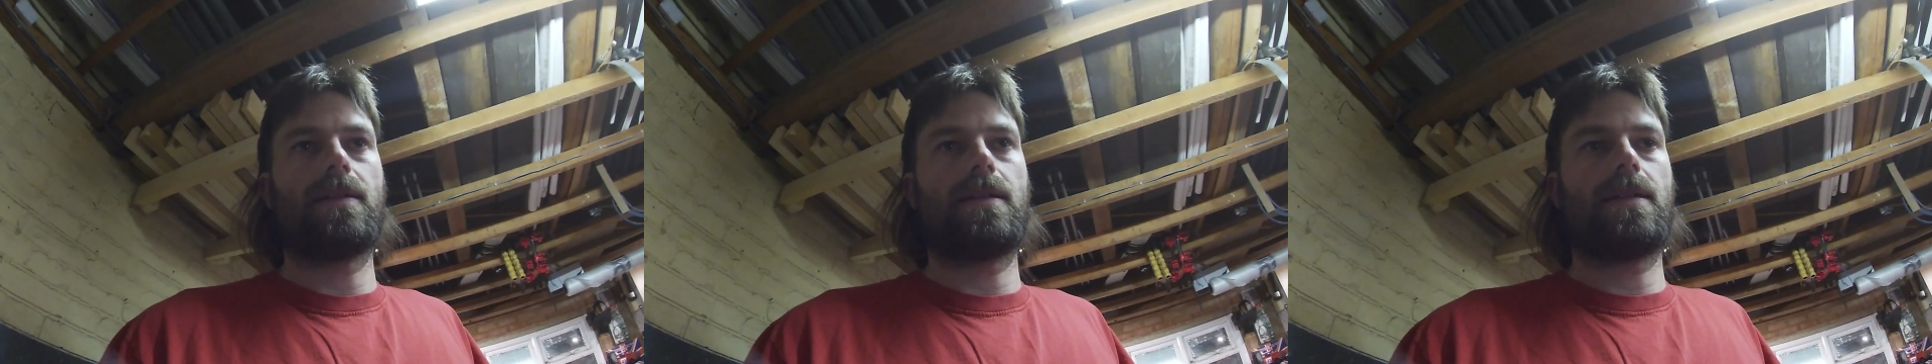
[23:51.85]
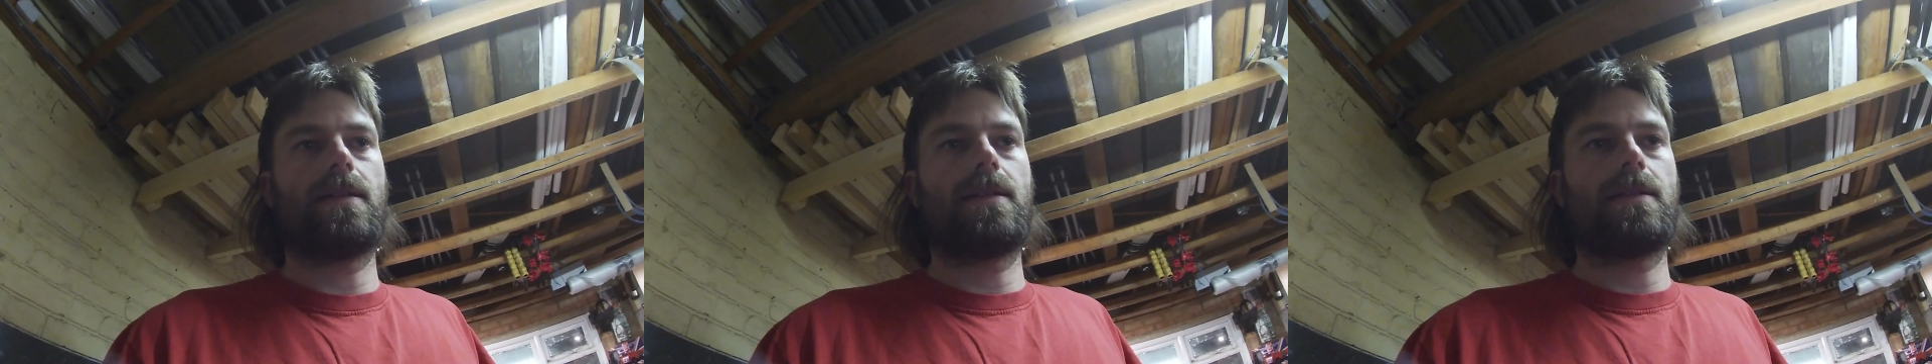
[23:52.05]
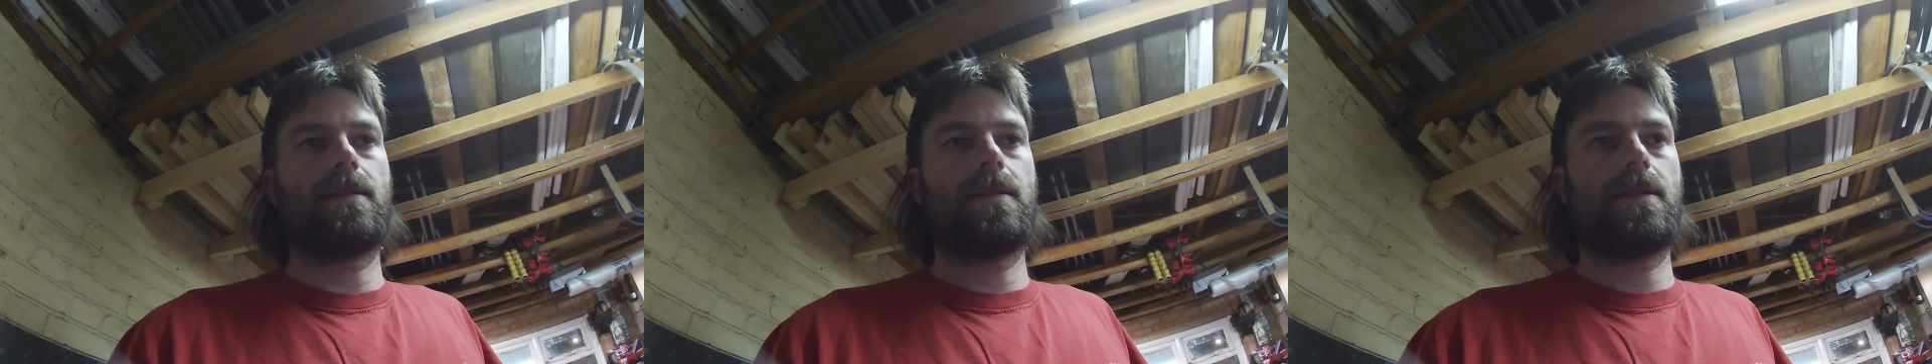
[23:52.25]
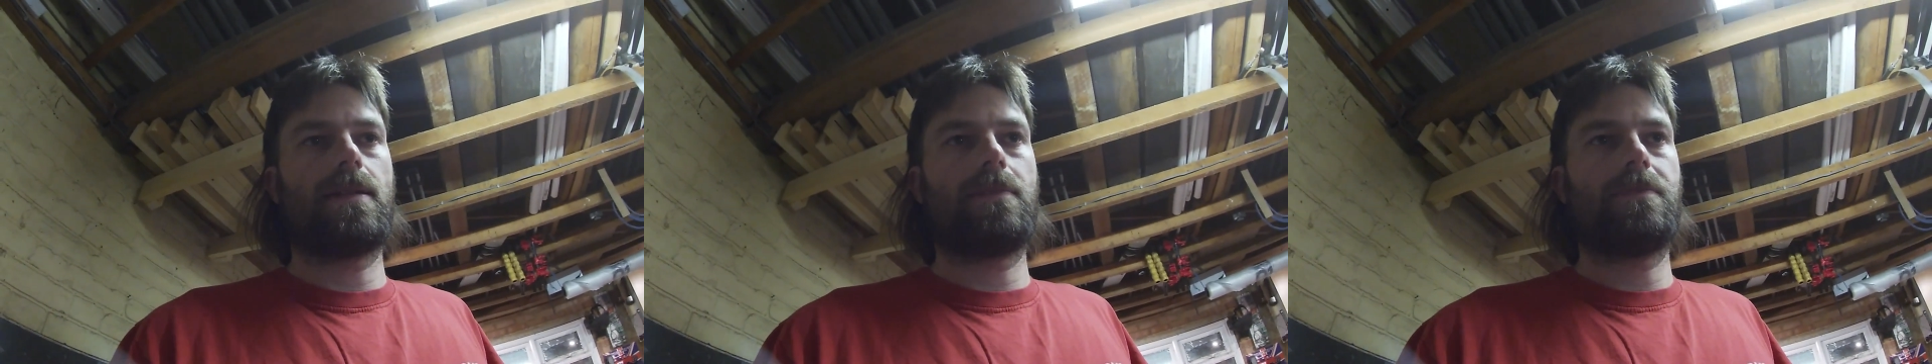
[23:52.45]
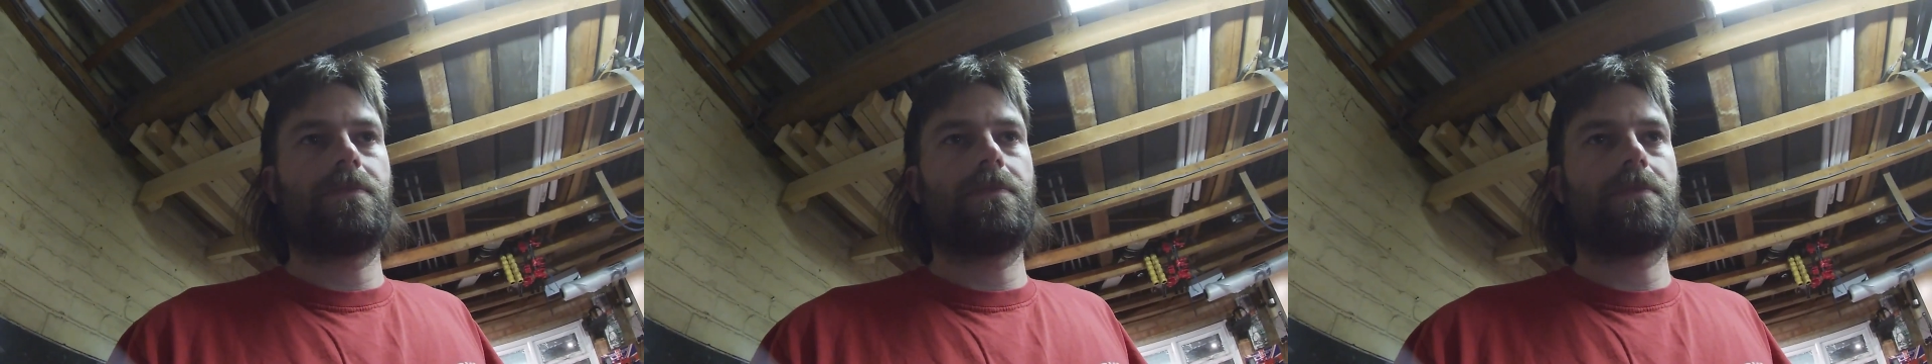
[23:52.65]

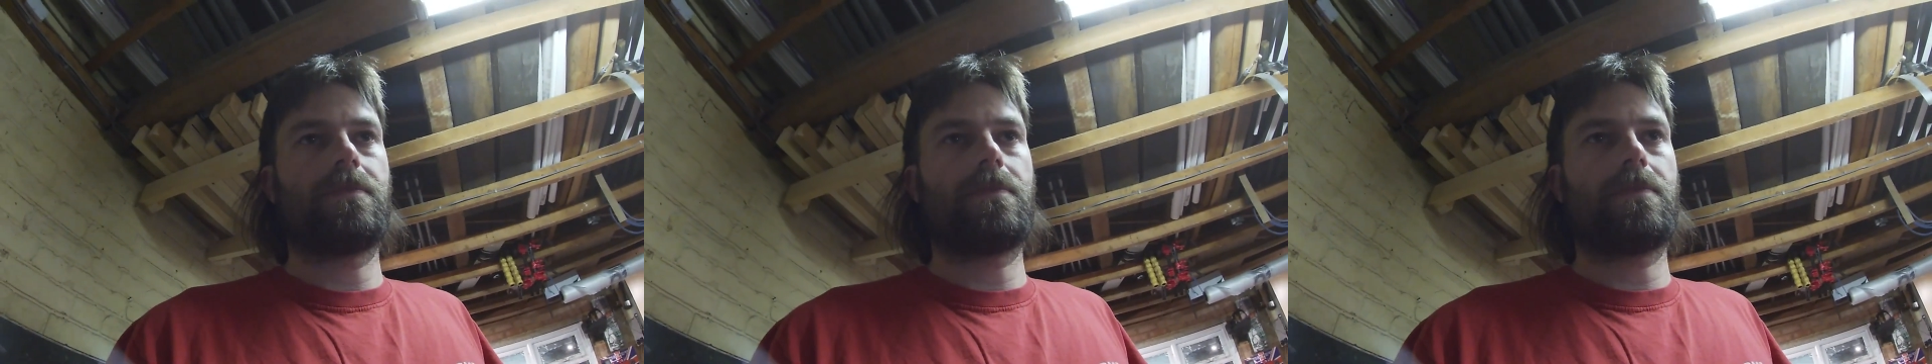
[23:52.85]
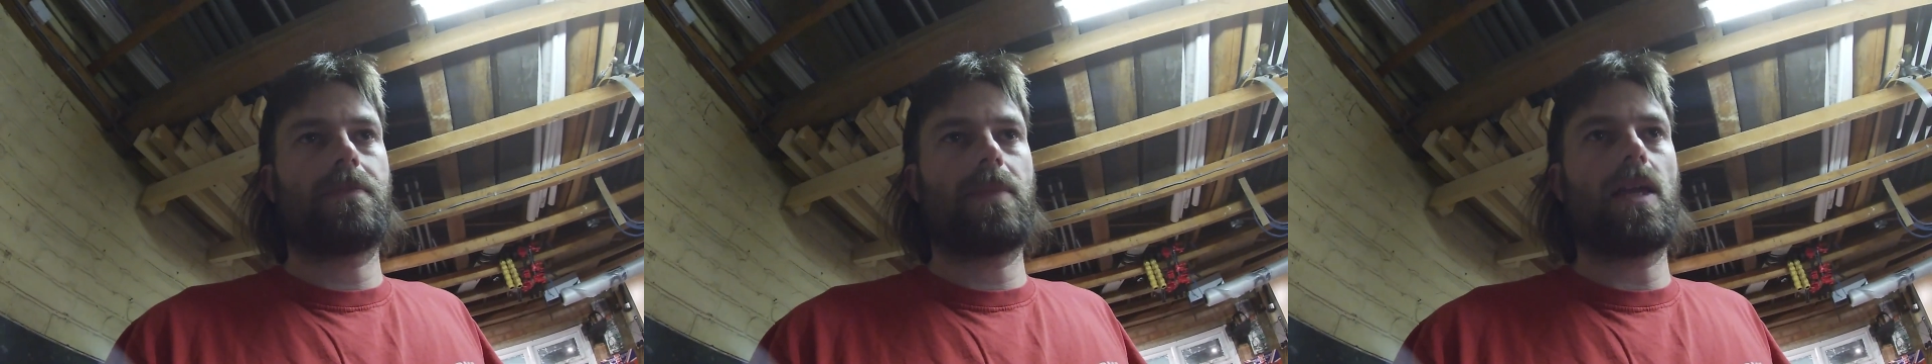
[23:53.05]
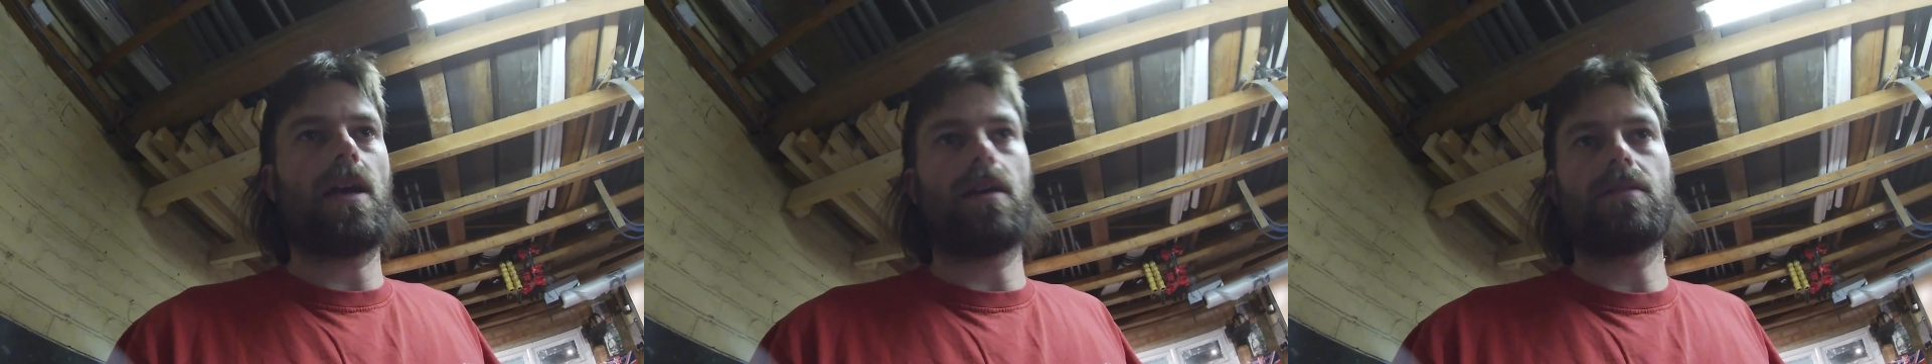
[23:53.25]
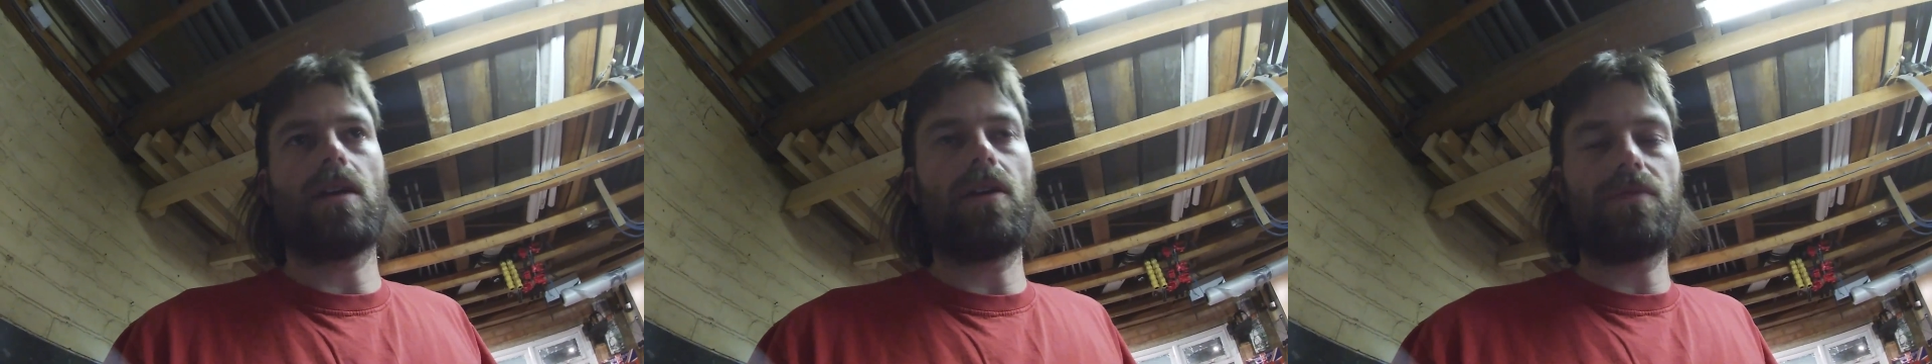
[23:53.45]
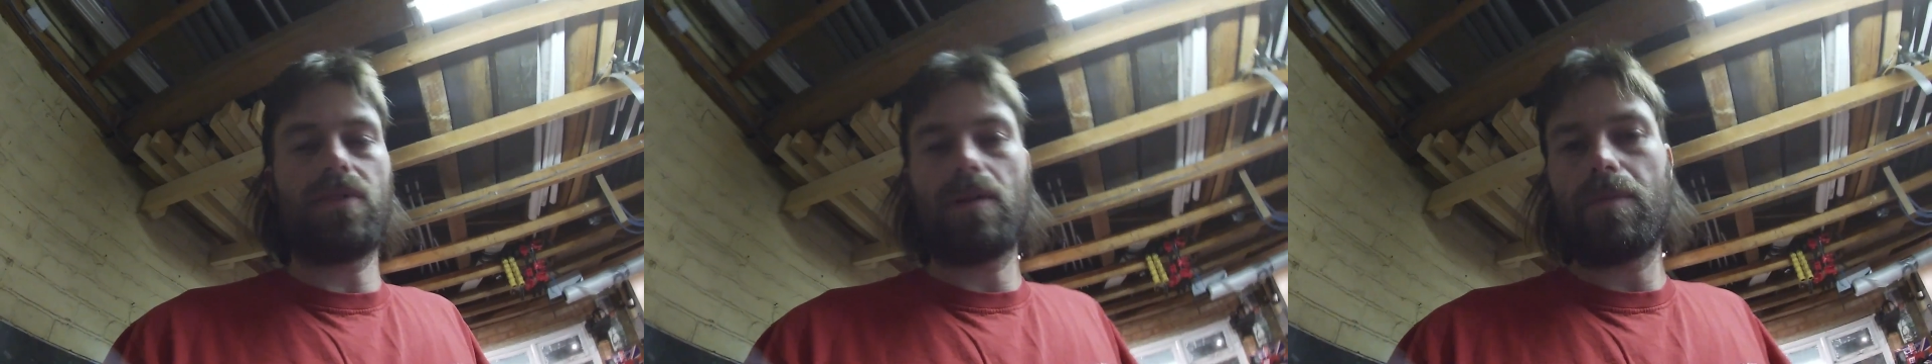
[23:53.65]
and
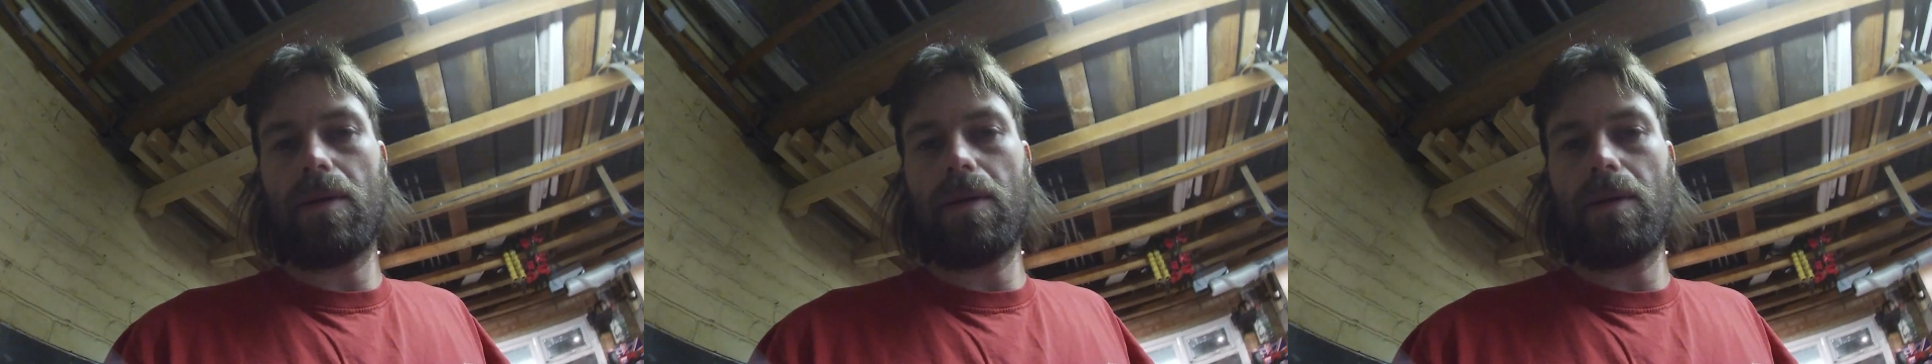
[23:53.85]
hopefully